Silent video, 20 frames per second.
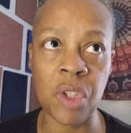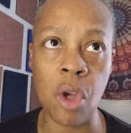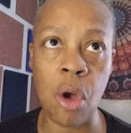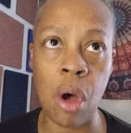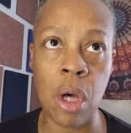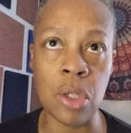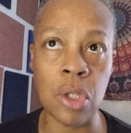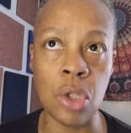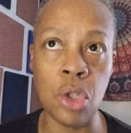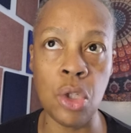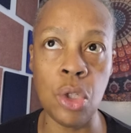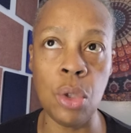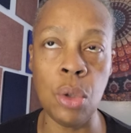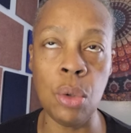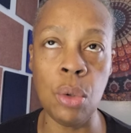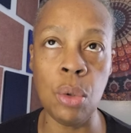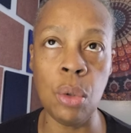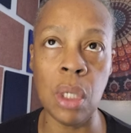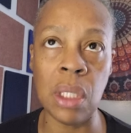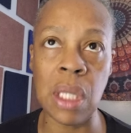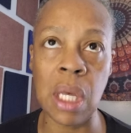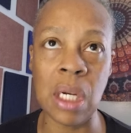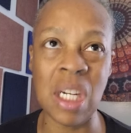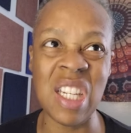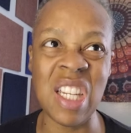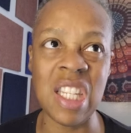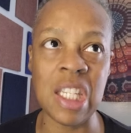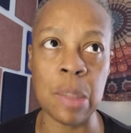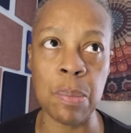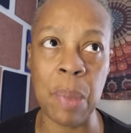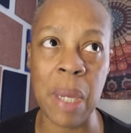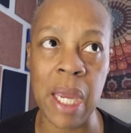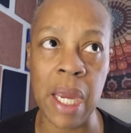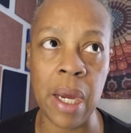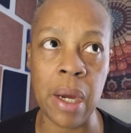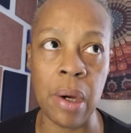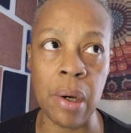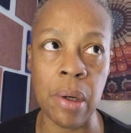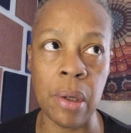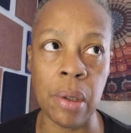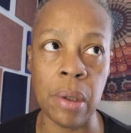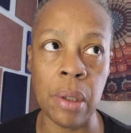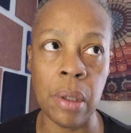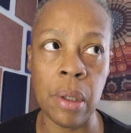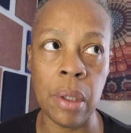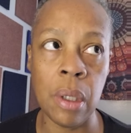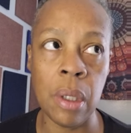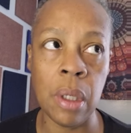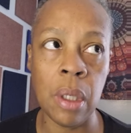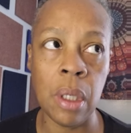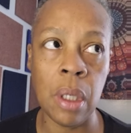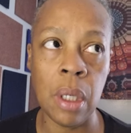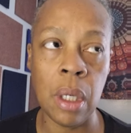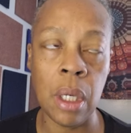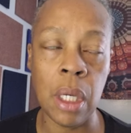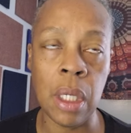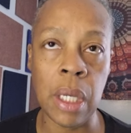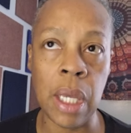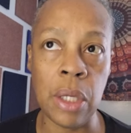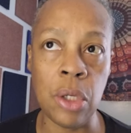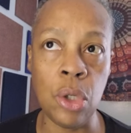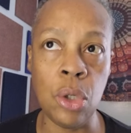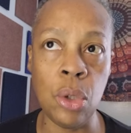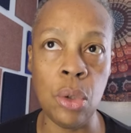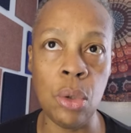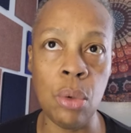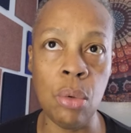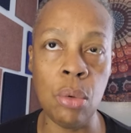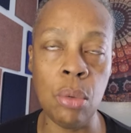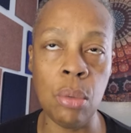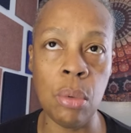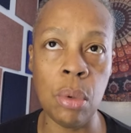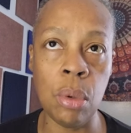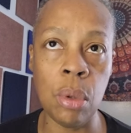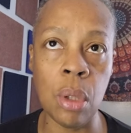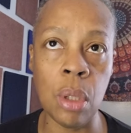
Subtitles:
causing you a lot of despair, and that you